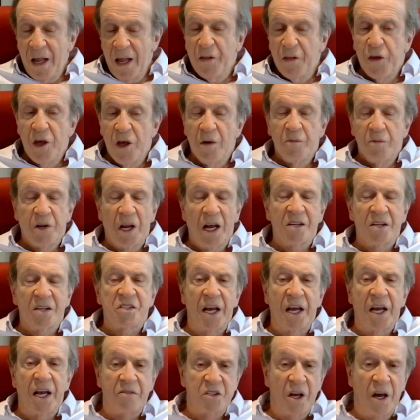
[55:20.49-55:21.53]
Lithium
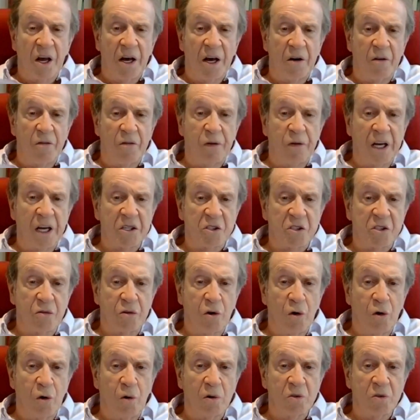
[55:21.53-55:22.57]
does have side
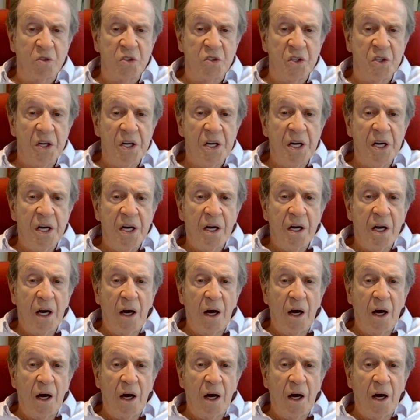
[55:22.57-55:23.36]
effects, of course,